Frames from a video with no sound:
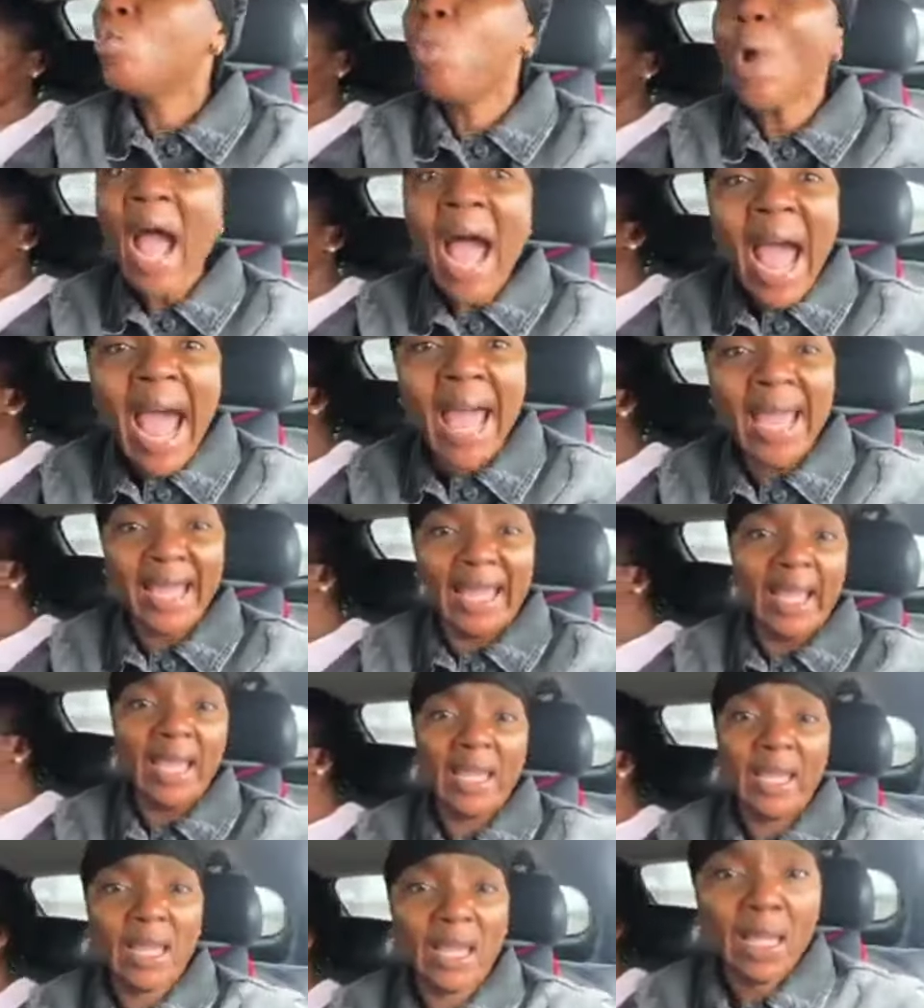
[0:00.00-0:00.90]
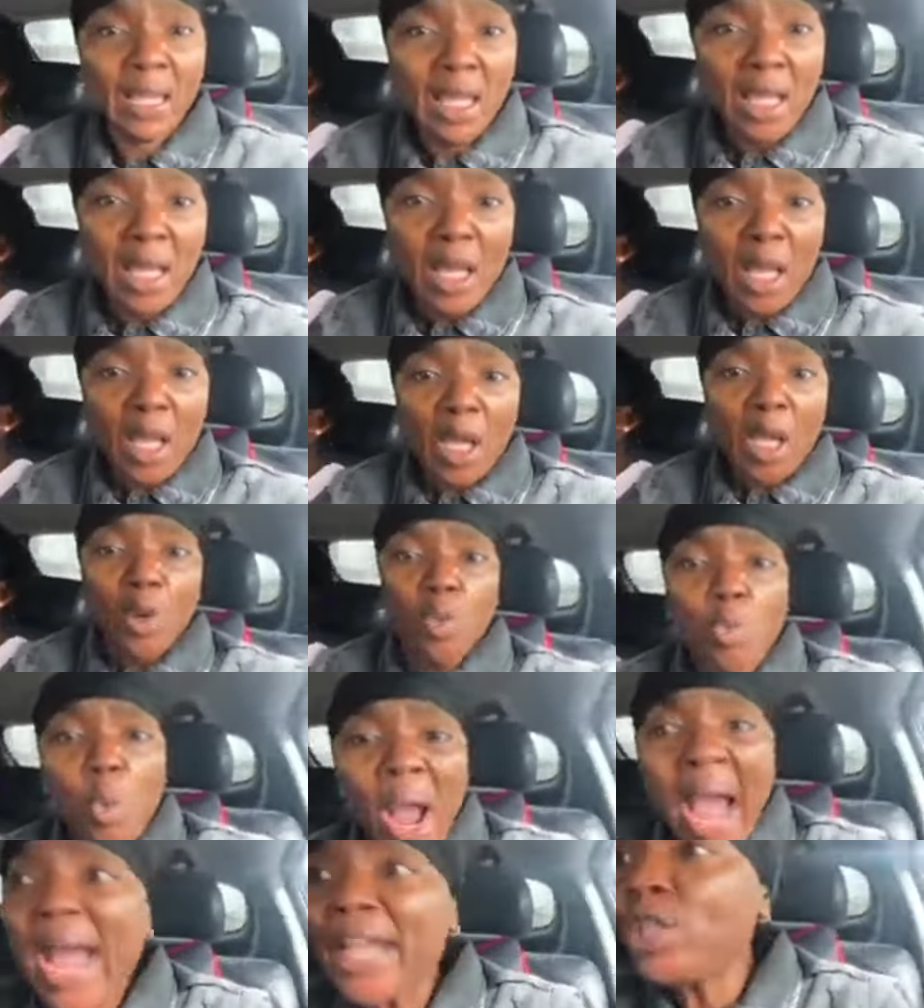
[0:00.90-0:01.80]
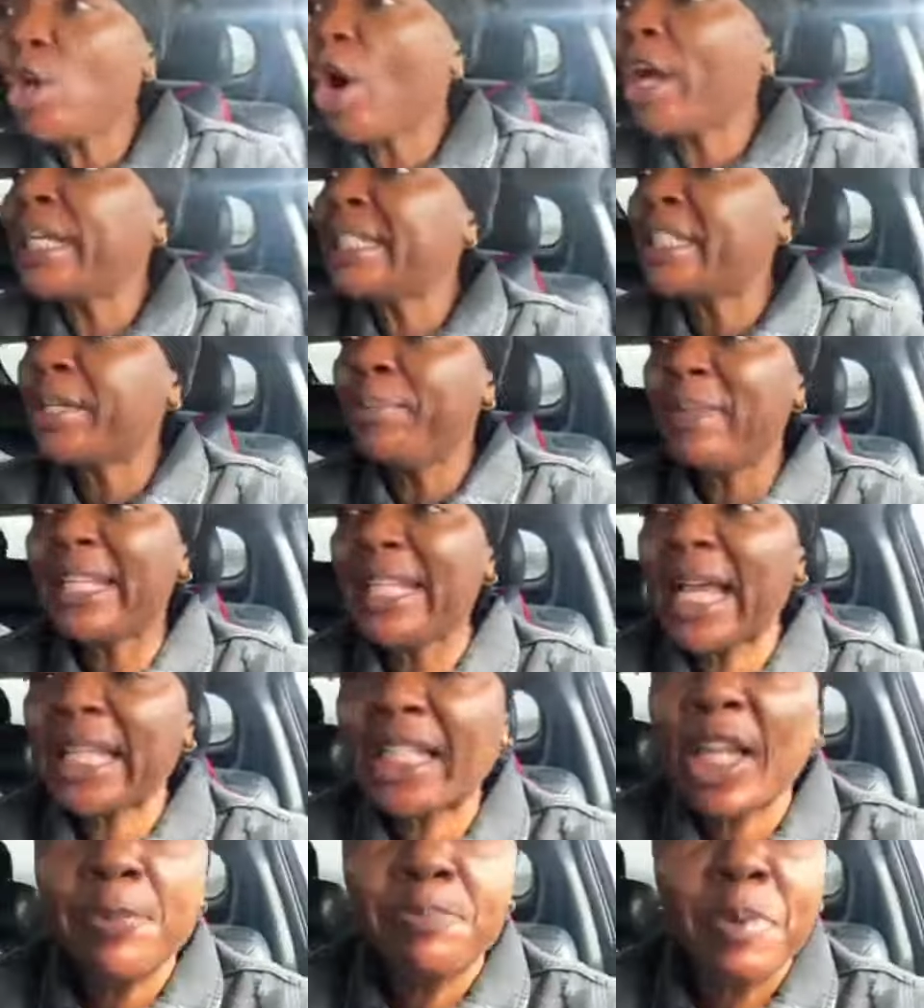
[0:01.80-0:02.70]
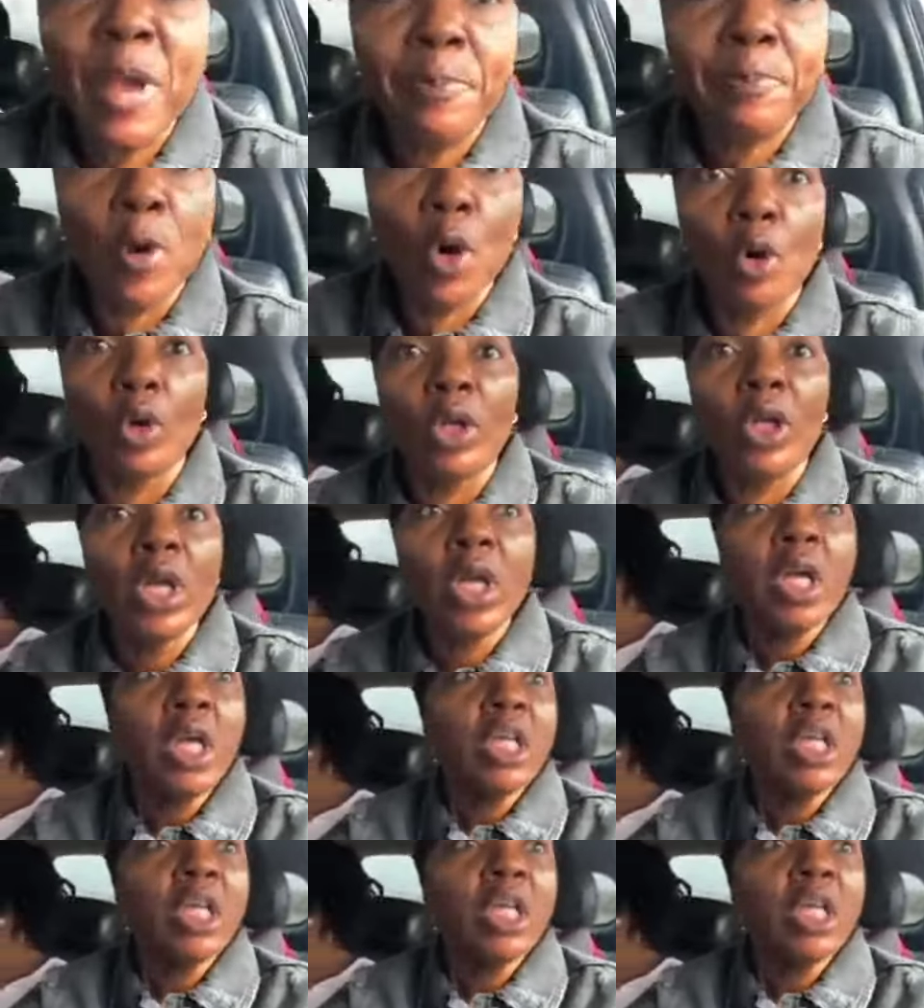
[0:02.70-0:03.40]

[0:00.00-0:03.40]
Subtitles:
Why? Why you're intimidating people?